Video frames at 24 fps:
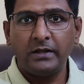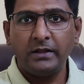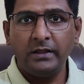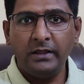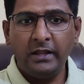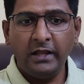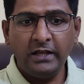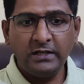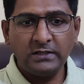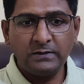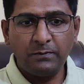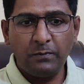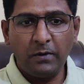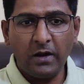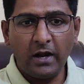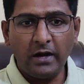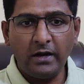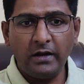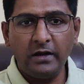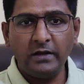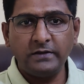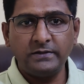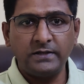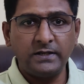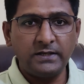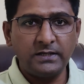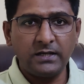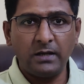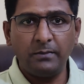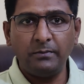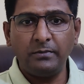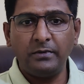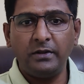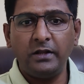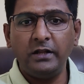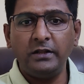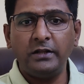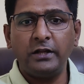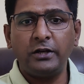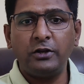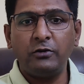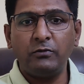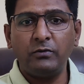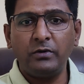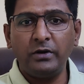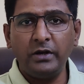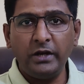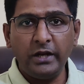These blunders is something that
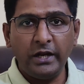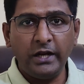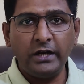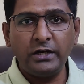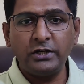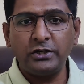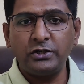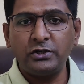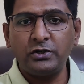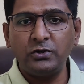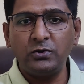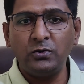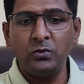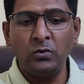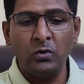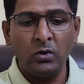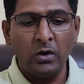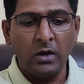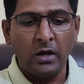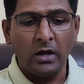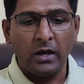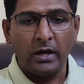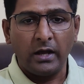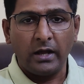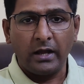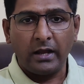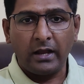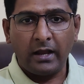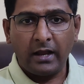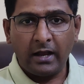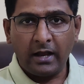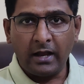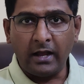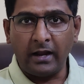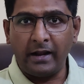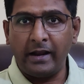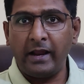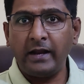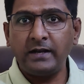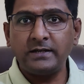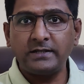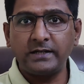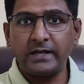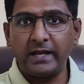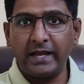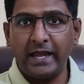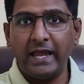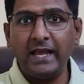you need to
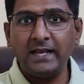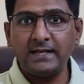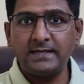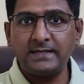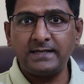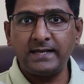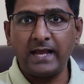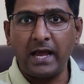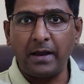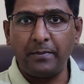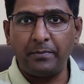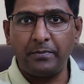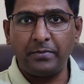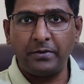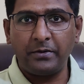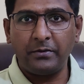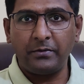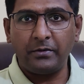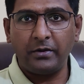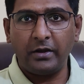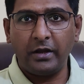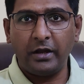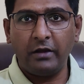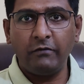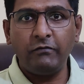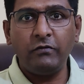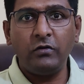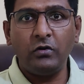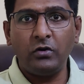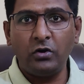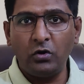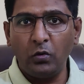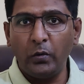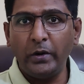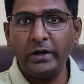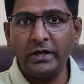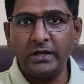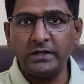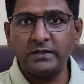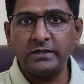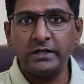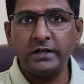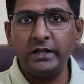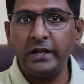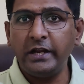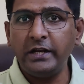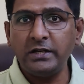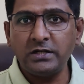correct ASAP if you're doing this
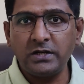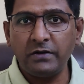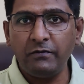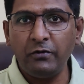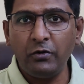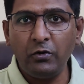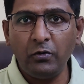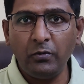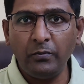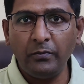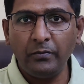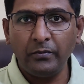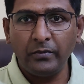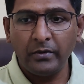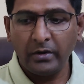in the interview room.